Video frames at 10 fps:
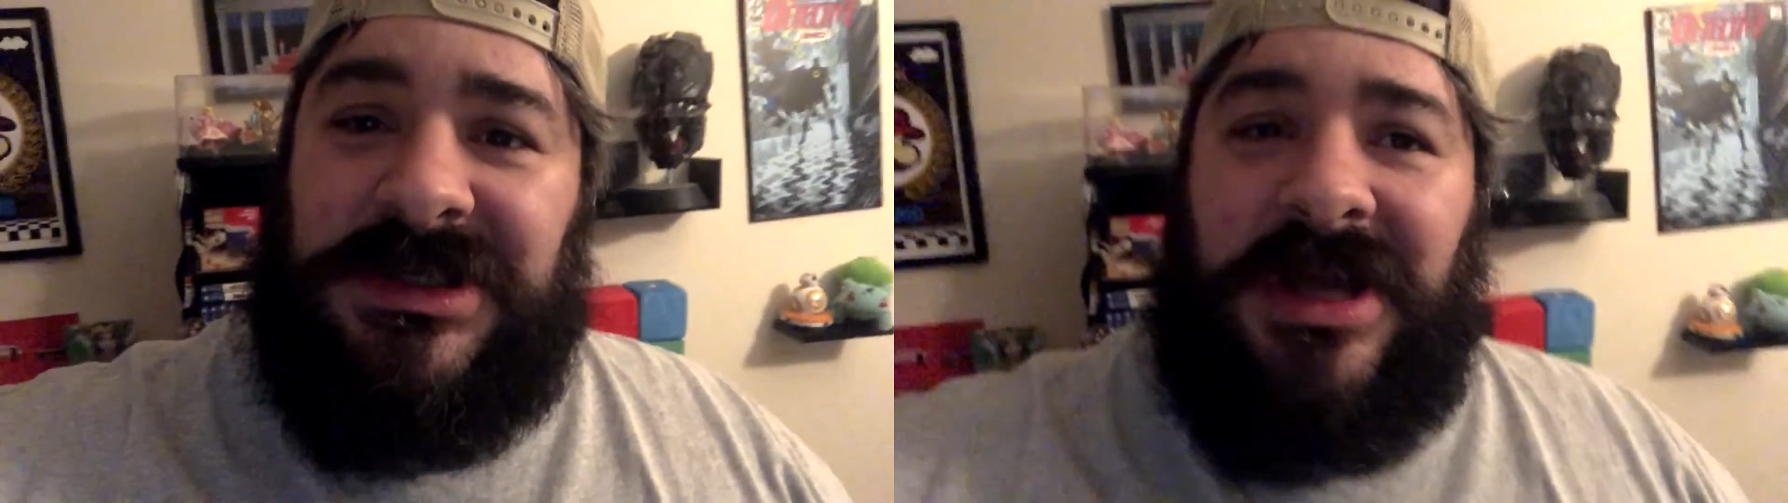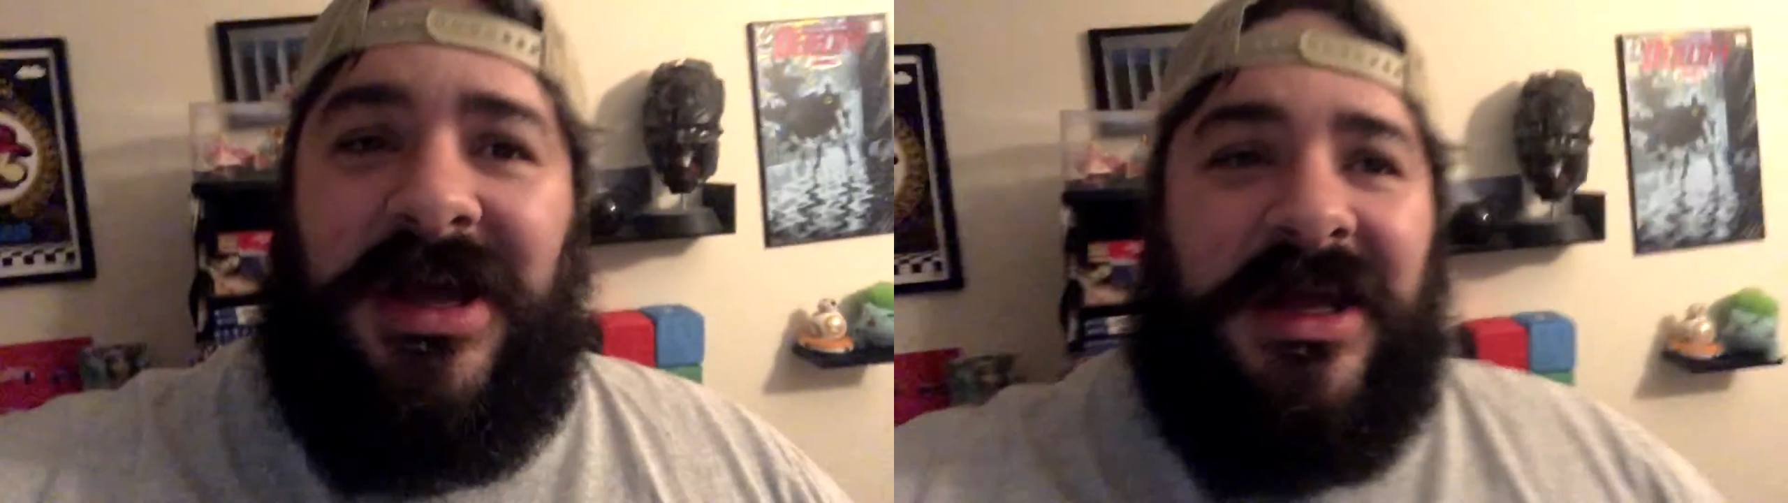
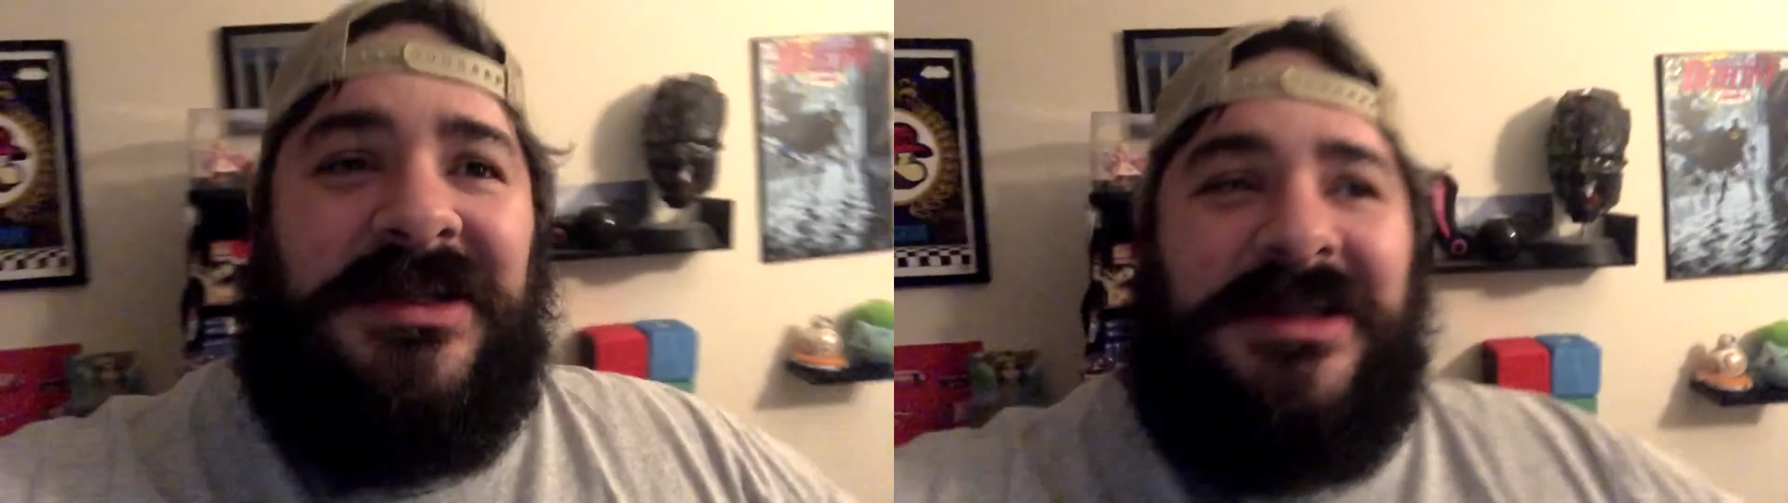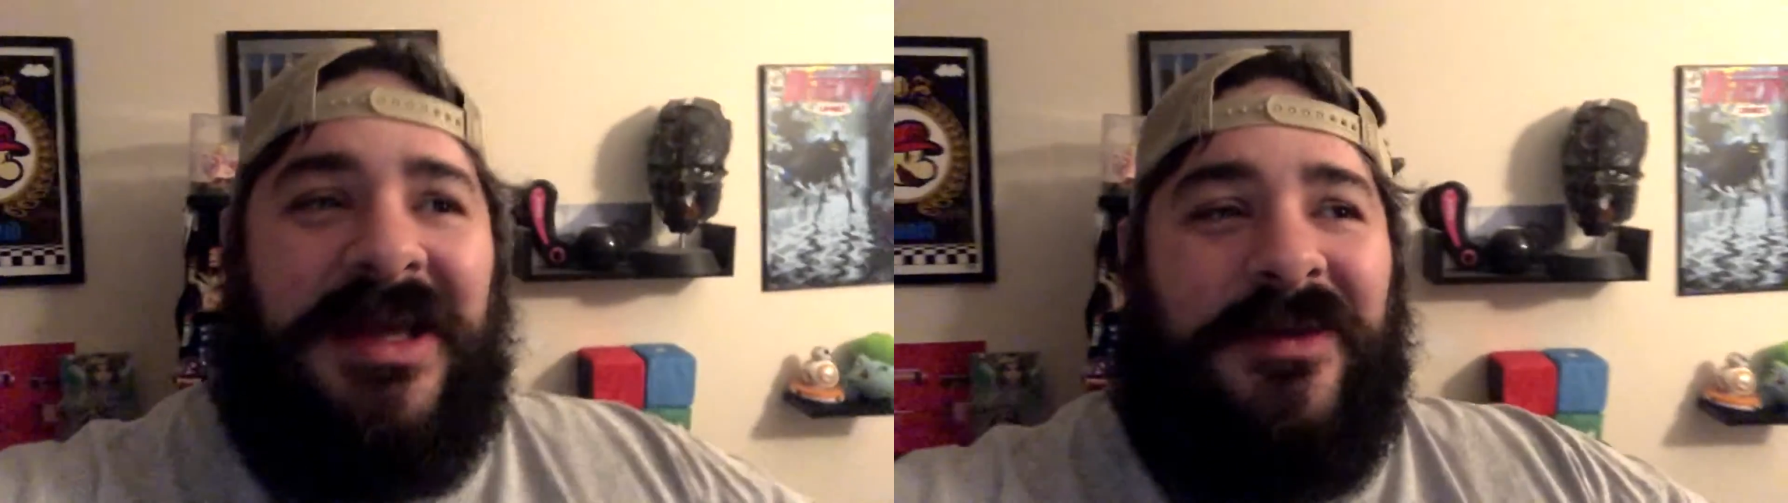
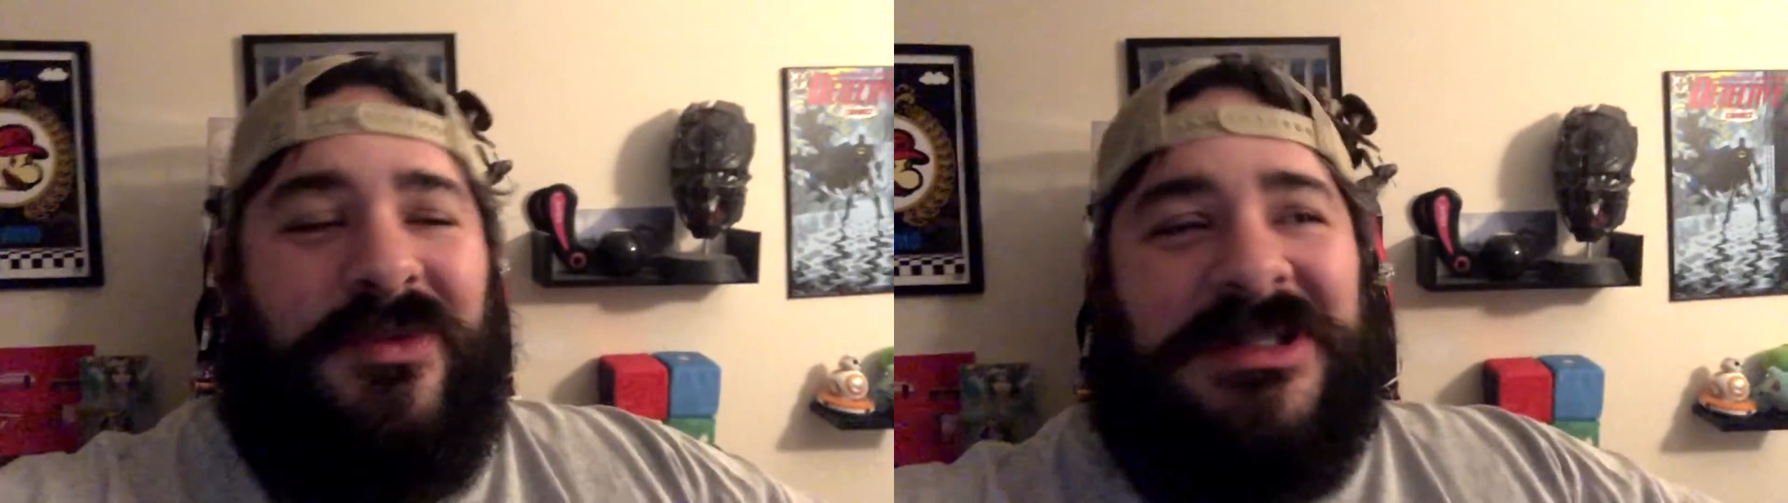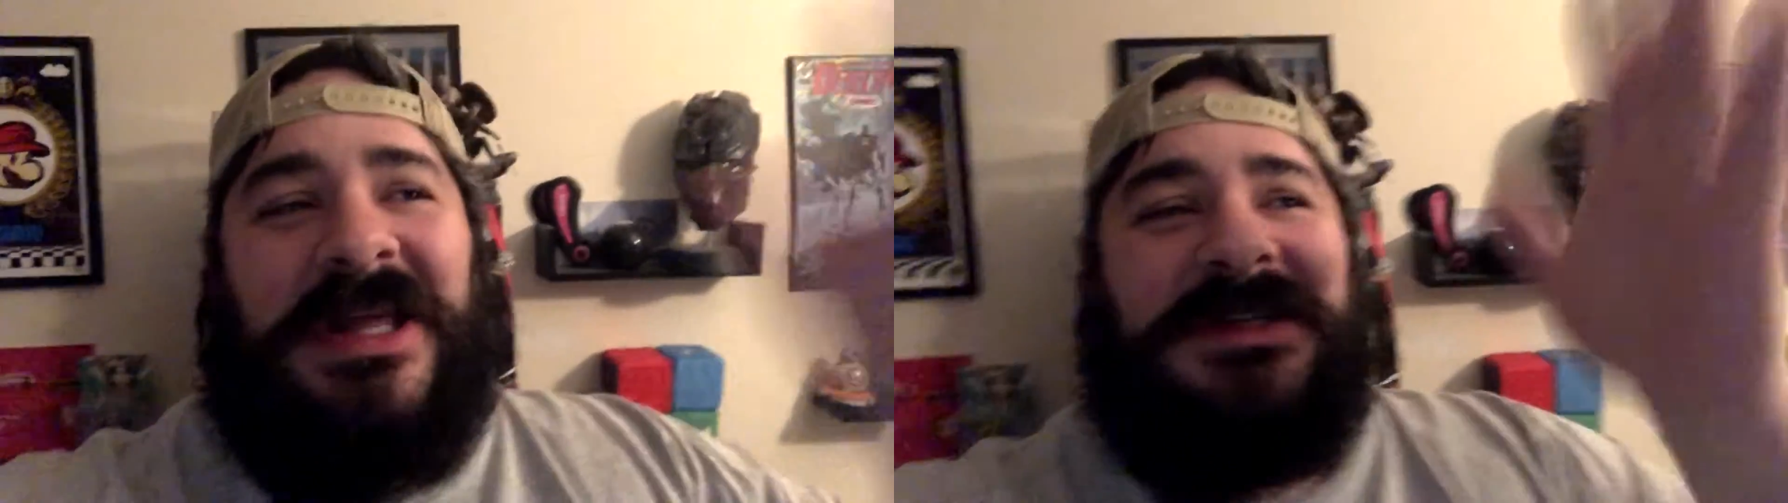It
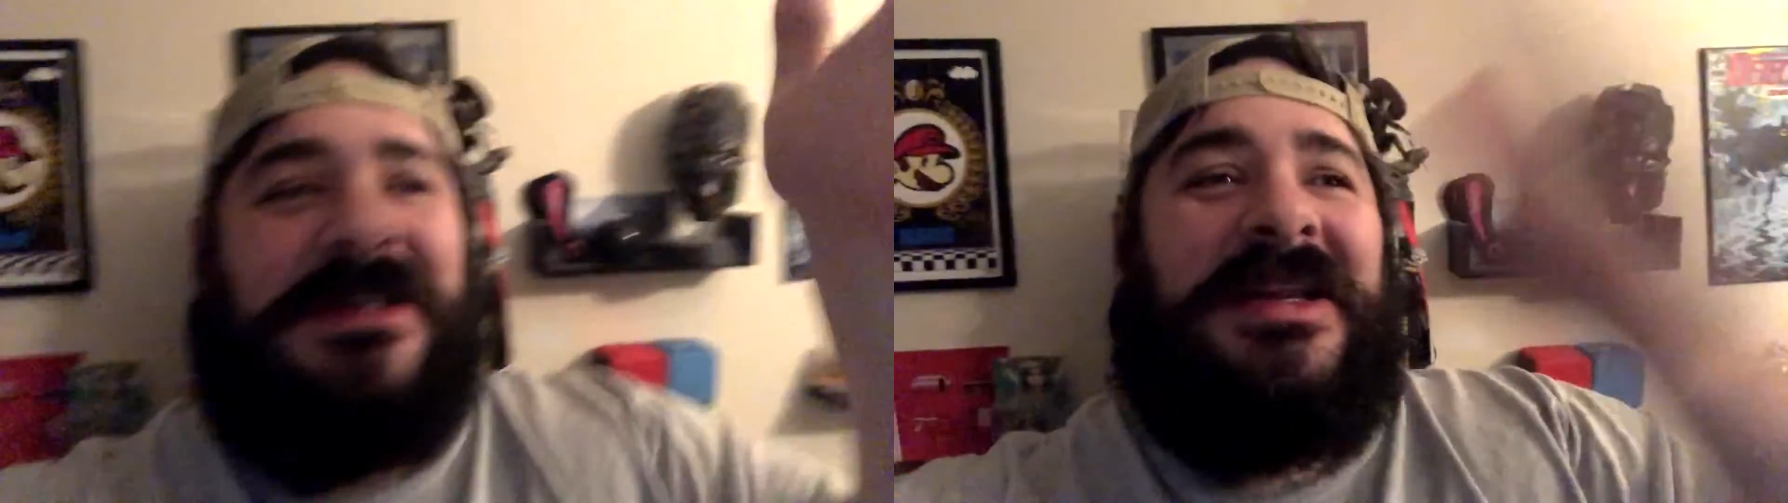was less and